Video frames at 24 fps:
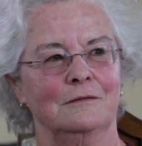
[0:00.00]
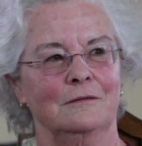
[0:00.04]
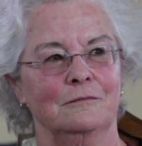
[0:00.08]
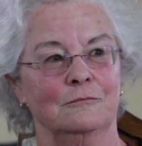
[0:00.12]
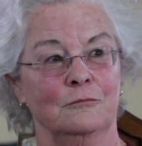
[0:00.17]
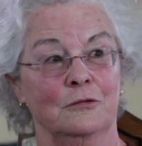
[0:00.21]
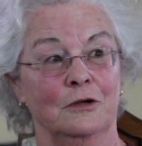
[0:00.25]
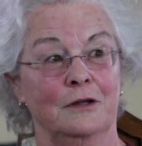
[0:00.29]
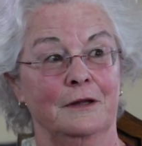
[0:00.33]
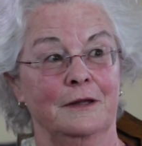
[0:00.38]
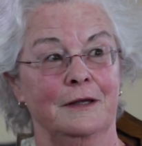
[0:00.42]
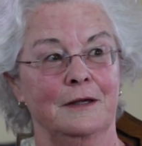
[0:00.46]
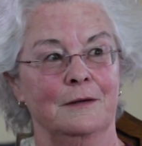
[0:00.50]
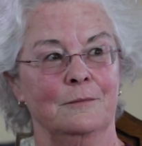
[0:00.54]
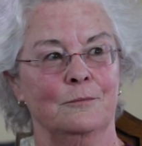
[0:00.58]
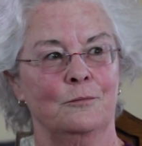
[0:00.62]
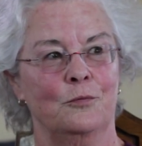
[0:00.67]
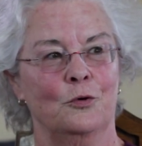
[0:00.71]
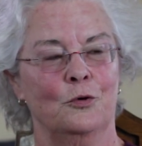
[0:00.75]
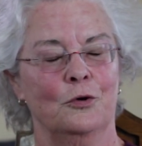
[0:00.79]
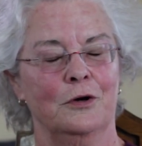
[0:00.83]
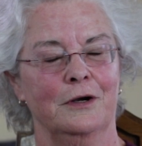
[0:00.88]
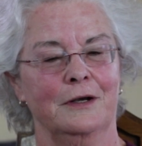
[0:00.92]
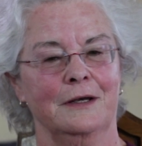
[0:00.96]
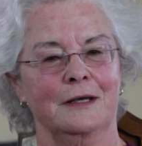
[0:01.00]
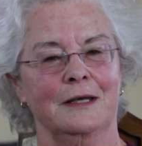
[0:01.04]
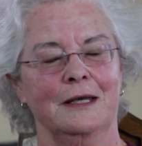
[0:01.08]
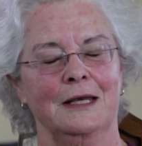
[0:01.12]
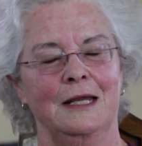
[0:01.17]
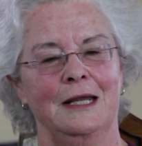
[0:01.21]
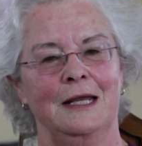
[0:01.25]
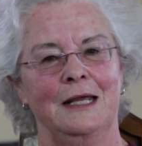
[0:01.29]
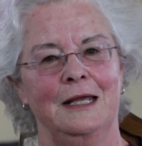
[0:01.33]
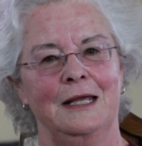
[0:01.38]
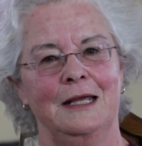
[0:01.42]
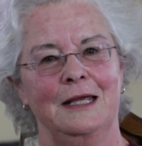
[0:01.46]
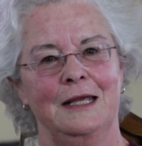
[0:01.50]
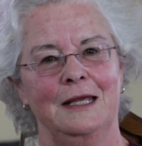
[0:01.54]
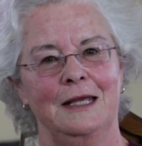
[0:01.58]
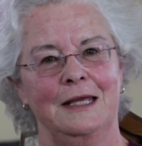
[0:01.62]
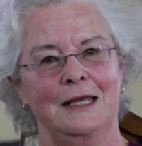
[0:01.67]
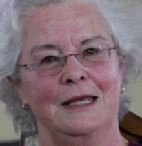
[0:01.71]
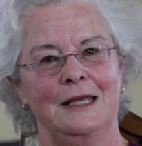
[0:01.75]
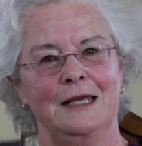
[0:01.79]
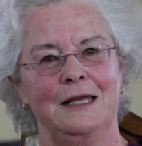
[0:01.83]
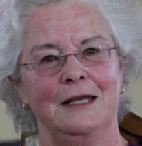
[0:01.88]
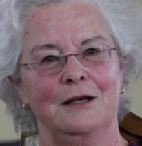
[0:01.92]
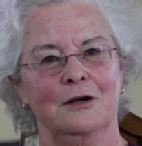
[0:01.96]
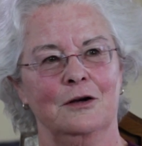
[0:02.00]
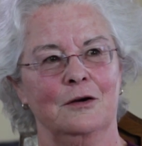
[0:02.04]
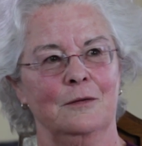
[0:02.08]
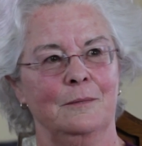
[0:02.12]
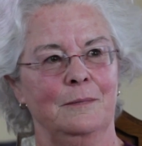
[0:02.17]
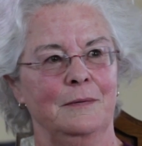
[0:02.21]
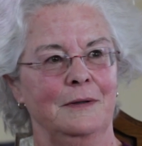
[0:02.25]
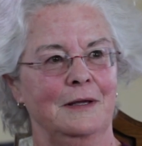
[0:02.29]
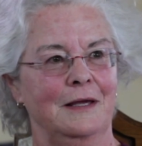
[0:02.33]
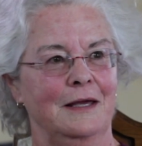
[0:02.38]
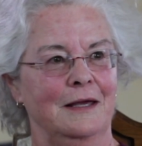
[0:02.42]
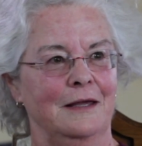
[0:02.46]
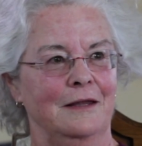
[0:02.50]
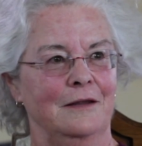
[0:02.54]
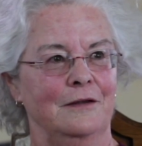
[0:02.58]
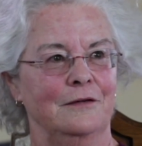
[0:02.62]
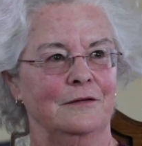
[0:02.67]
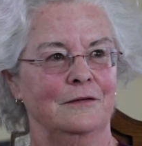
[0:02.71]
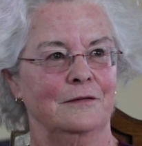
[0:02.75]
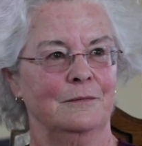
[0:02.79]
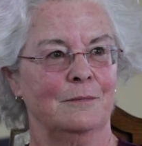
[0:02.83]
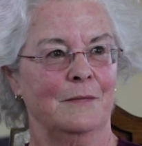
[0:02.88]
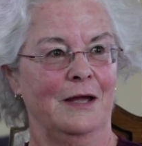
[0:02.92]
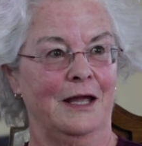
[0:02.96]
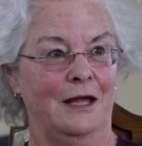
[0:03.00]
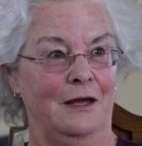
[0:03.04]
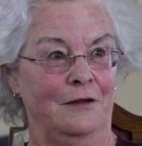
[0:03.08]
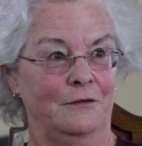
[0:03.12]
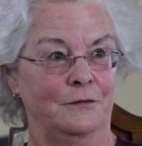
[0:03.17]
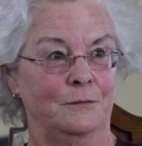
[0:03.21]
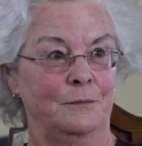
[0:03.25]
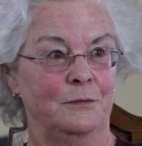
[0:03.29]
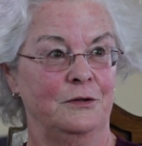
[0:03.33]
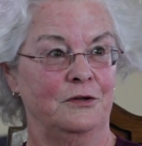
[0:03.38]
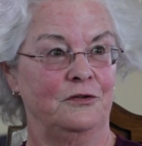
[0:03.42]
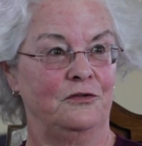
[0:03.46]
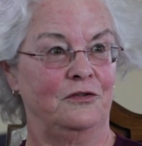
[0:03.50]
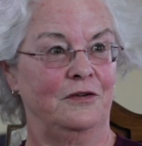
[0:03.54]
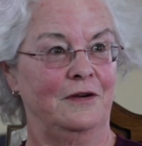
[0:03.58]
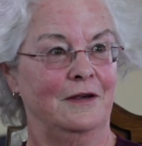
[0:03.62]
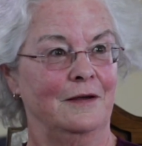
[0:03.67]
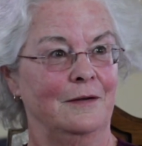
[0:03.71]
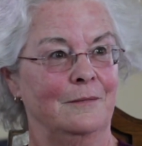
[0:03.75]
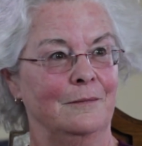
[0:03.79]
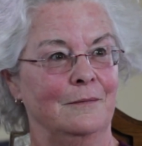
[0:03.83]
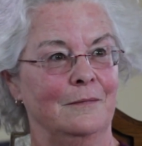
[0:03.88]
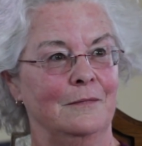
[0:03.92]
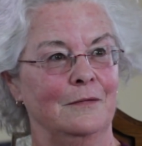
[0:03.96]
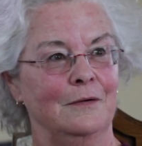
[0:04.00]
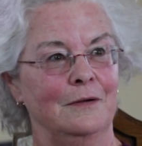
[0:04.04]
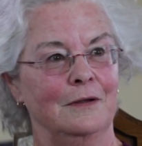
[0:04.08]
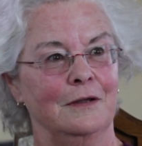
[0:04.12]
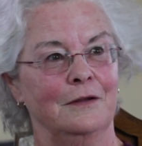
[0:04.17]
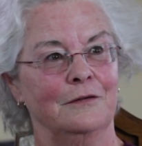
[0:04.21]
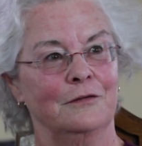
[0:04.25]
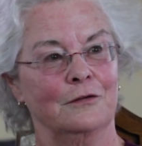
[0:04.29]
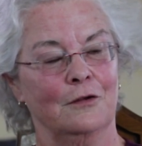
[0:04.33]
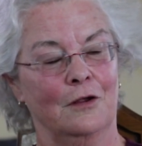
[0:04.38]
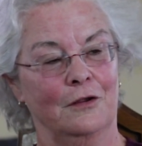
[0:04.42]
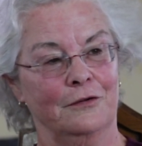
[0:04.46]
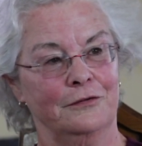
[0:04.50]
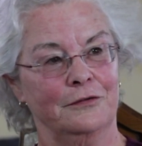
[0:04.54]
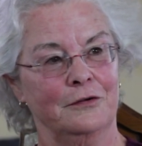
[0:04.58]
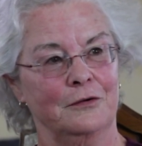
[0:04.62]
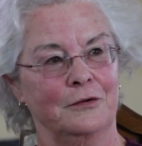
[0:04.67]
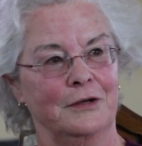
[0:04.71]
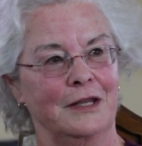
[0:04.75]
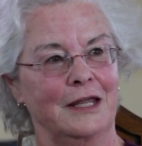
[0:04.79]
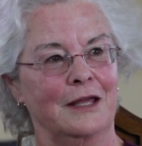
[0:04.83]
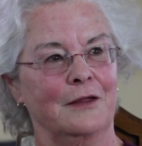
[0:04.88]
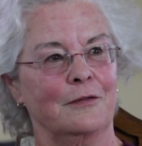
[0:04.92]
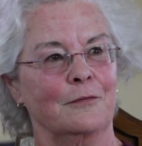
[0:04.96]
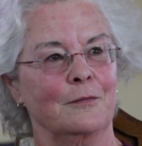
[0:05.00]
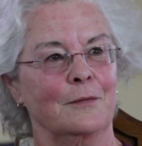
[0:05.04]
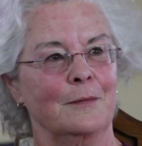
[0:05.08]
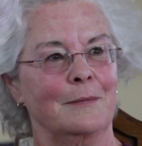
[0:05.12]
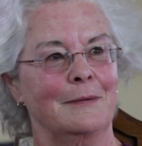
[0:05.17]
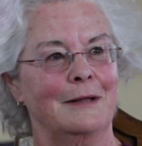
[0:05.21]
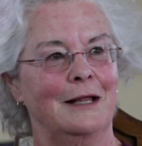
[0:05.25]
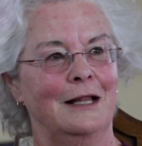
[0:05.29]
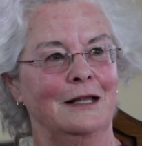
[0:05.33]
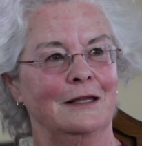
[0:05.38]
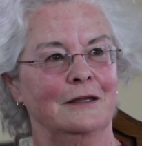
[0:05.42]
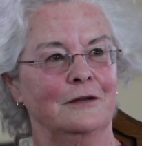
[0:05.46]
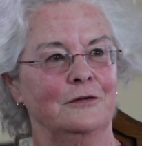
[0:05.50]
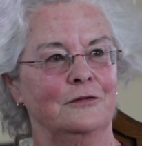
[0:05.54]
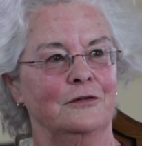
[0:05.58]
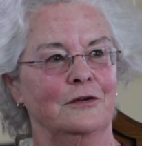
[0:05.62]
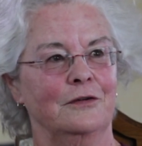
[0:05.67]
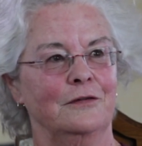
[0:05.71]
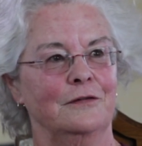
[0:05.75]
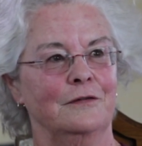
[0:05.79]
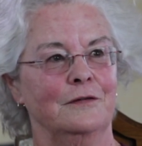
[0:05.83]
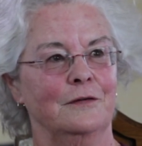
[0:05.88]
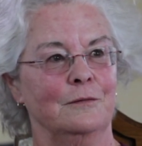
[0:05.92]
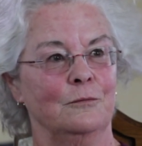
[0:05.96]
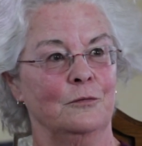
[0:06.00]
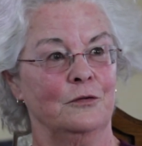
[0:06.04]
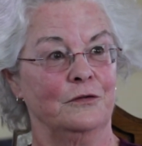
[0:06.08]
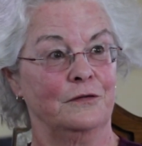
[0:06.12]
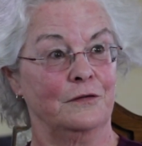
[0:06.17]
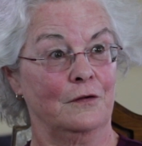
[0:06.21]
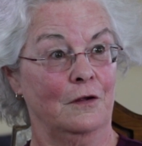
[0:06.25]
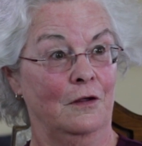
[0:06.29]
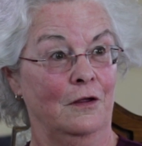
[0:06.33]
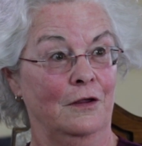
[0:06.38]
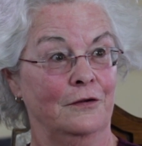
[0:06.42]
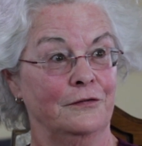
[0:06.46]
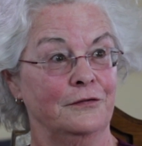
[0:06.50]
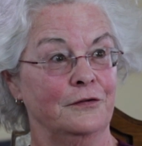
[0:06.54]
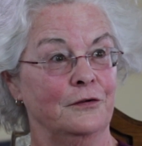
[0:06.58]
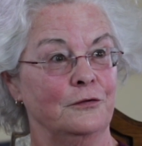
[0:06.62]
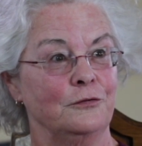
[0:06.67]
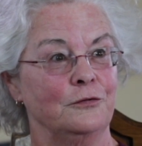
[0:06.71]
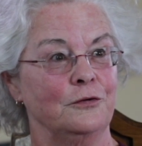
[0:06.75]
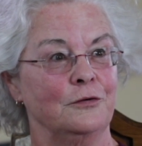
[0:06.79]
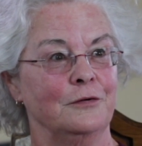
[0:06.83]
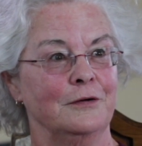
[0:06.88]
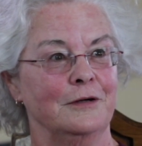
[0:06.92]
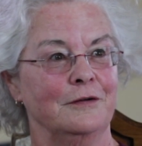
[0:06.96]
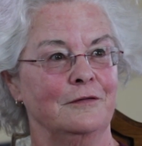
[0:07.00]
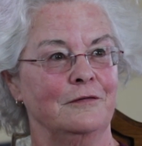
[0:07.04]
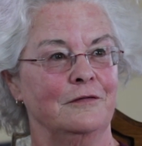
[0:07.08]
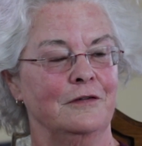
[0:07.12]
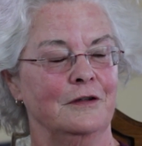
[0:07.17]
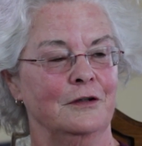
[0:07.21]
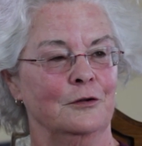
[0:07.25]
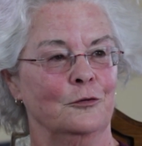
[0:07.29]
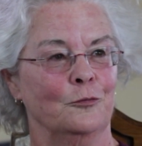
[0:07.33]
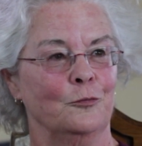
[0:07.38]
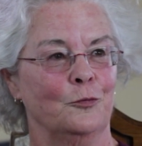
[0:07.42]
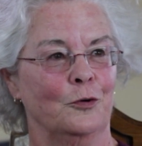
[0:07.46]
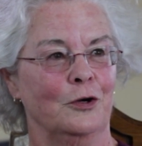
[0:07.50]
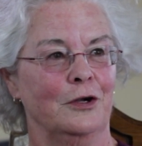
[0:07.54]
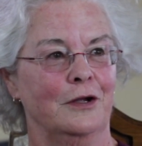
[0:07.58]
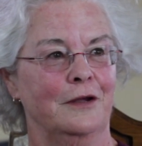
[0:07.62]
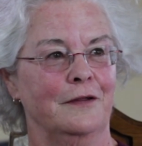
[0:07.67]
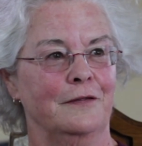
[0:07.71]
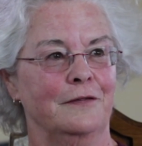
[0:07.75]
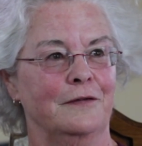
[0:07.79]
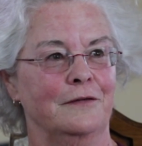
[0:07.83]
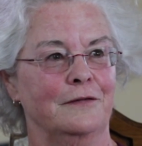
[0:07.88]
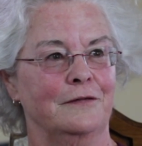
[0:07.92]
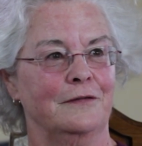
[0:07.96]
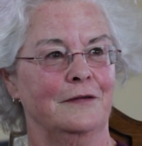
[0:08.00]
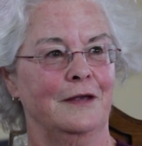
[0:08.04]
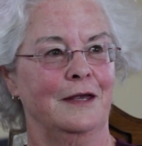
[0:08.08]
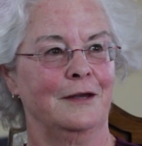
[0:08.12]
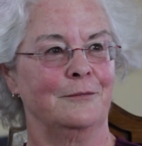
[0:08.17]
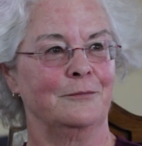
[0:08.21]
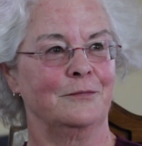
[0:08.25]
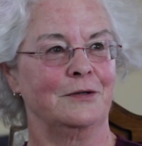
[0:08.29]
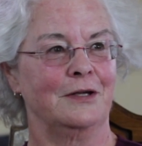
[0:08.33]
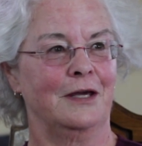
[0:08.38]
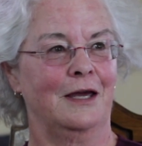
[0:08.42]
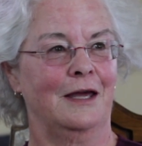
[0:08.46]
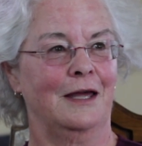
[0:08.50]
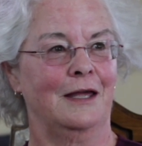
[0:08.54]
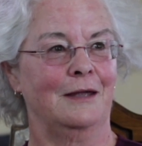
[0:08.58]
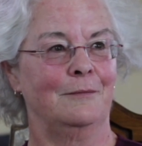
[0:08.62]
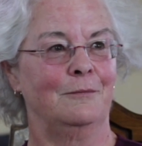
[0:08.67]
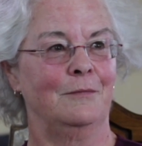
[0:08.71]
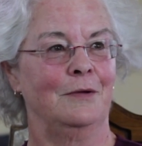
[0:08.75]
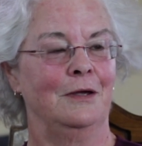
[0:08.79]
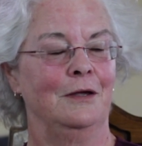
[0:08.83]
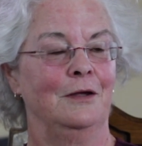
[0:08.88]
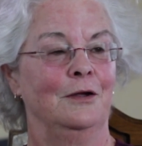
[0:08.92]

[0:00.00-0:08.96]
really important here because my husband Jim is also an anthropologist and was also doing field work at the same time